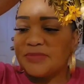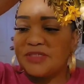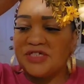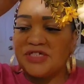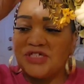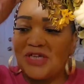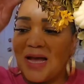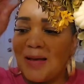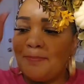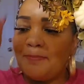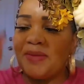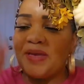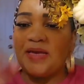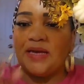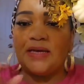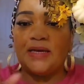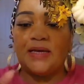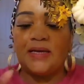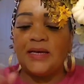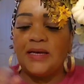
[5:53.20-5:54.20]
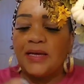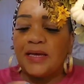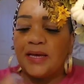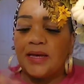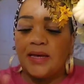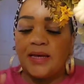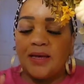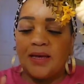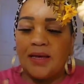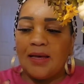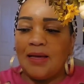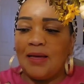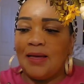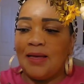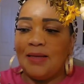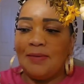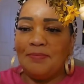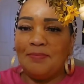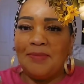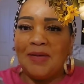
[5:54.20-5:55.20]
shopping.
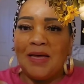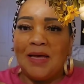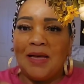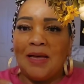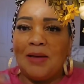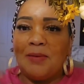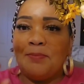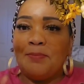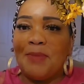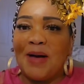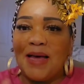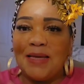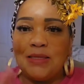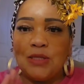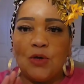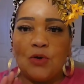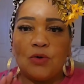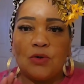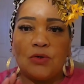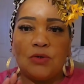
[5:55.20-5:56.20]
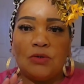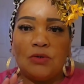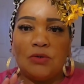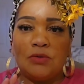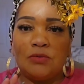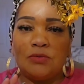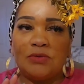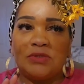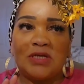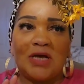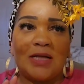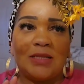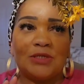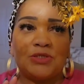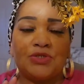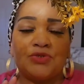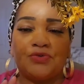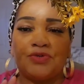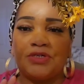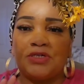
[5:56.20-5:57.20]
Um, my local Dollar
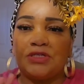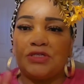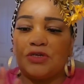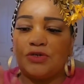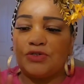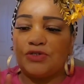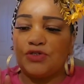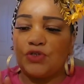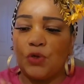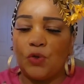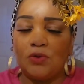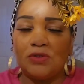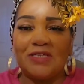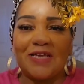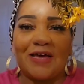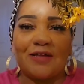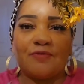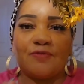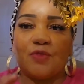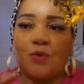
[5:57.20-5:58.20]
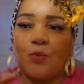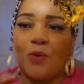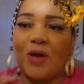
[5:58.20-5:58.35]
Trees are sold out of the